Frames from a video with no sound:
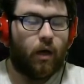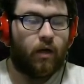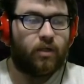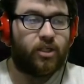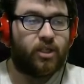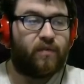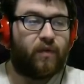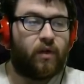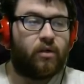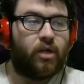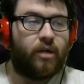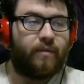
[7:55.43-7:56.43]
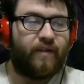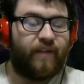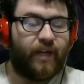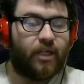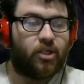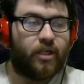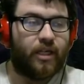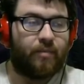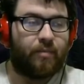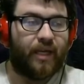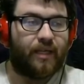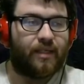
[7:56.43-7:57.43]
just for a little bit of extra
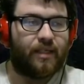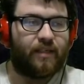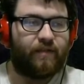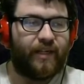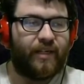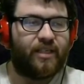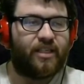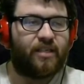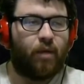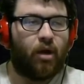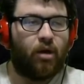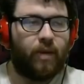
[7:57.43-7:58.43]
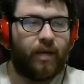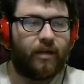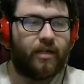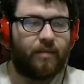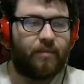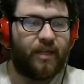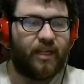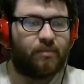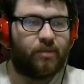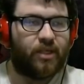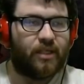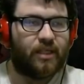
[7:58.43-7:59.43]
DPS, it's a very small amount of DPS,
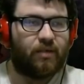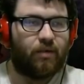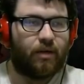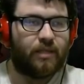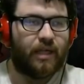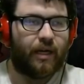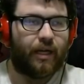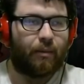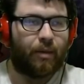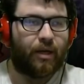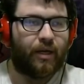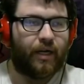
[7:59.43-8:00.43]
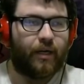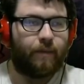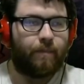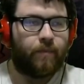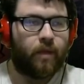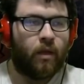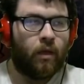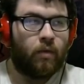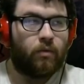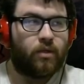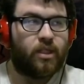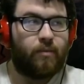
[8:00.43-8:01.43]
but you can see what I'm talking about here.
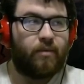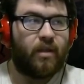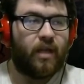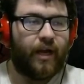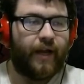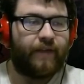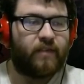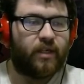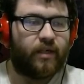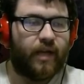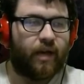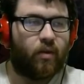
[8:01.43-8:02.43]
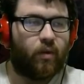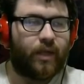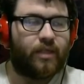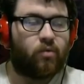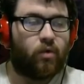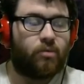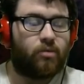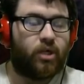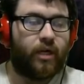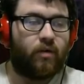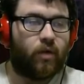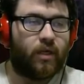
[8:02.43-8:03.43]
We'll summon the hives here. Now, the way Swarm
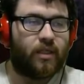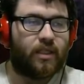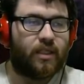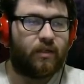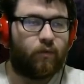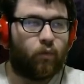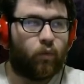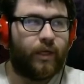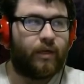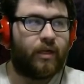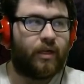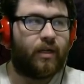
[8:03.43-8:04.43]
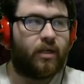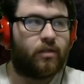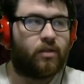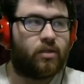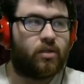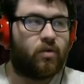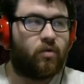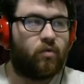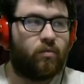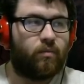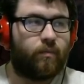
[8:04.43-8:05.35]
Strike works is that we consume